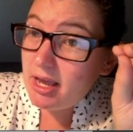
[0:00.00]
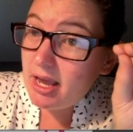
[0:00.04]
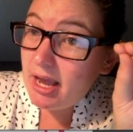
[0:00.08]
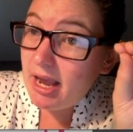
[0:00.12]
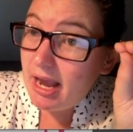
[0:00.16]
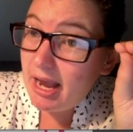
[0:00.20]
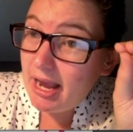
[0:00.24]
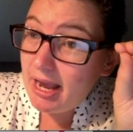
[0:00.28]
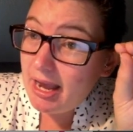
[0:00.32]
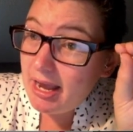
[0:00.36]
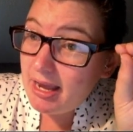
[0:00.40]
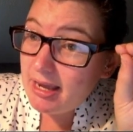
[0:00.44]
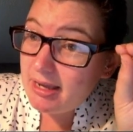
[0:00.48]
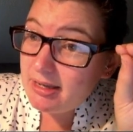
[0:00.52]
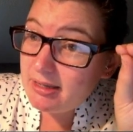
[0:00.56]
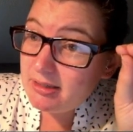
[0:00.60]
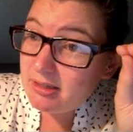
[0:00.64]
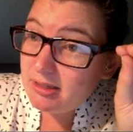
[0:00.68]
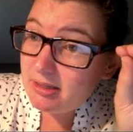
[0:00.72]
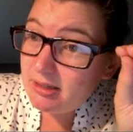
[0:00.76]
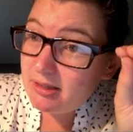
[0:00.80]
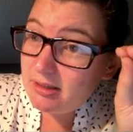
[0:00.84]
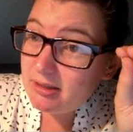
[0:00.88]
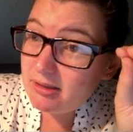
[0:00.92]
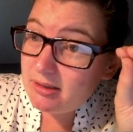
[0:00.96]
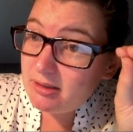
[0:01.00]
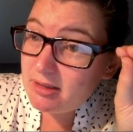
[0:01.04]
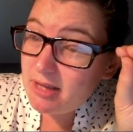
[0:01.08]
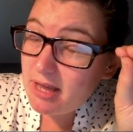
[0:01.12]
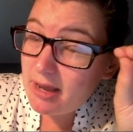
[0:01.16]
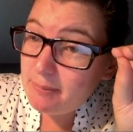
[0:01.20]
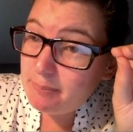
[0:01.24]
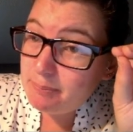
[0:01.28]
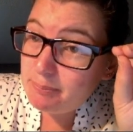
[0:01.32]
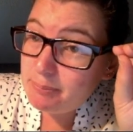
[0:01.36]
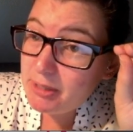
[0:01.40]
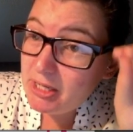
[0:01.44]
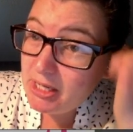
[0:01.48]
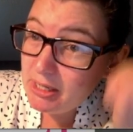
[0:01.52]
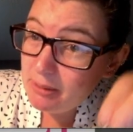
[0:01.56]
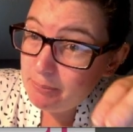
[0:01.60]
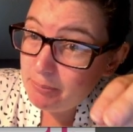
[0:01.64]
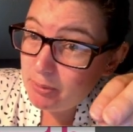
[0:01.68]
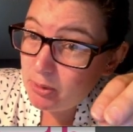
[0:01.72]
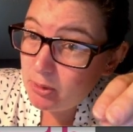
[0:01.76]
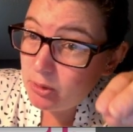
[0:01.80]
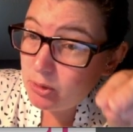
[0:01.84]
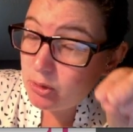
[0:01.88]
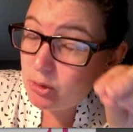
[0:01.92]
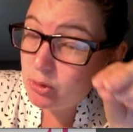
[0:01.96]
And then
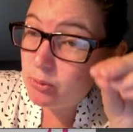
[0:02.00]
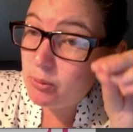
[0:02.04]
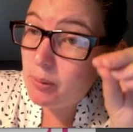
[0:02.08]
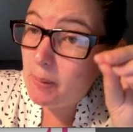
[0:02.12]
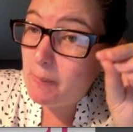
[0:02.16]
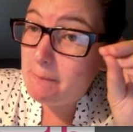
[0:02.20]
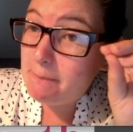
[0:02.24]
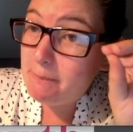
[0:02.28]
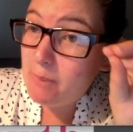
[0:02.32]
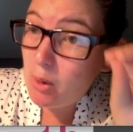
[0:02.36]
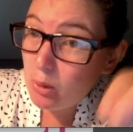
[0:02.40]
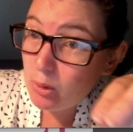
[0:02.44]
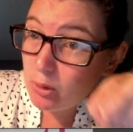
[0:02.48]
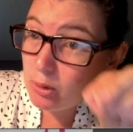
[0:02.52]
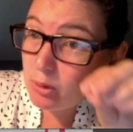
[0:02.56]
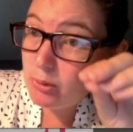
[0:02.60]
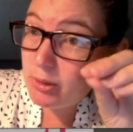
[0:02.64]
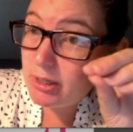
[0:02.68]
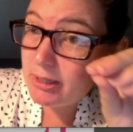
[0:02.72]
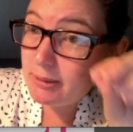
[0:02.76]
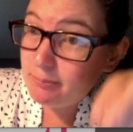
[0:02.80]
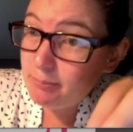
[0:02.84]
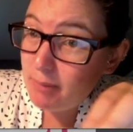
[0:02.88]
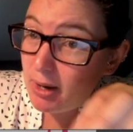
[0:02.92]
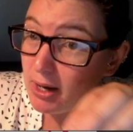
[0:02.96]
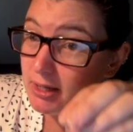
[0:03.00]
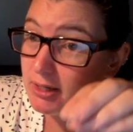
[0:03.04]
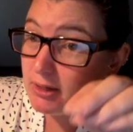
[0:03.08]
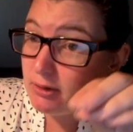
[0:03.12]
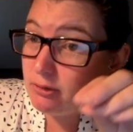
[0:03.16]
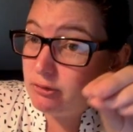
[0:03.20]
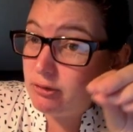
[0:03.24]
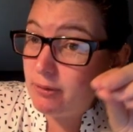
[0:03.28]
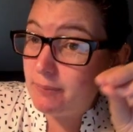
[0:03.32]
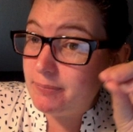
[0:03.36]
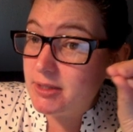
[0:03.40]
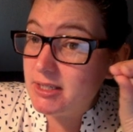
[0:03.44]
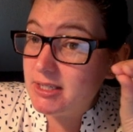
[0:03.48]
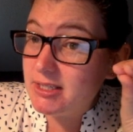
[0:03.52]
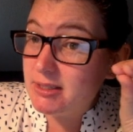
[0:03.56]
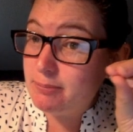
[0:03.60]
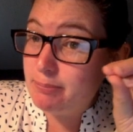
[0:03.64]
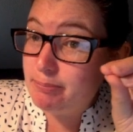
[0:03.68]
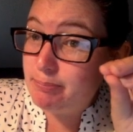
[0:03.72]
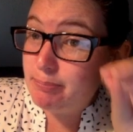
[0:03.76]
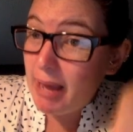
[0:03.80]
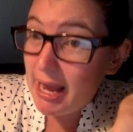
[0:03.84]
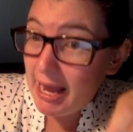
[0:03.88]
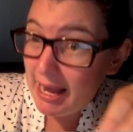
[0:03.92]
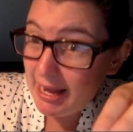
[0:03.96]
people who were borrowing money from these
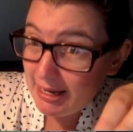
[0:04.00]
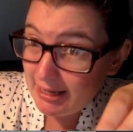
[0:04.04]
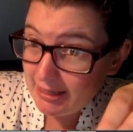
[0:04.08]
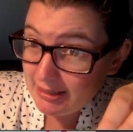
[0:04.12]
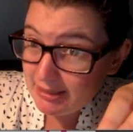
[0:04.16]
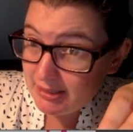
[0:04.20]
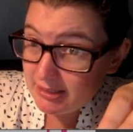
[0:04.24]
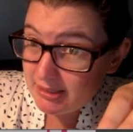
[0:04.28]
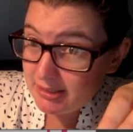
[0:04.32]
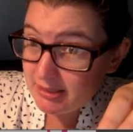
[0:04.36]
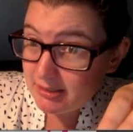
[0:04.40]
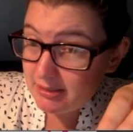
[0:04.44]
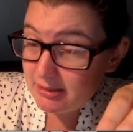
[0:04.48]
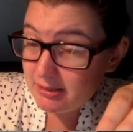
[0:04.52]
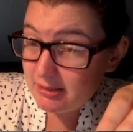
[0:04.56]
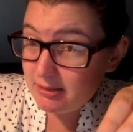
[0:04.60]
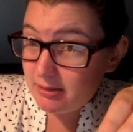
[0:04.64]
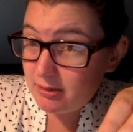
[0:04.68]
banks,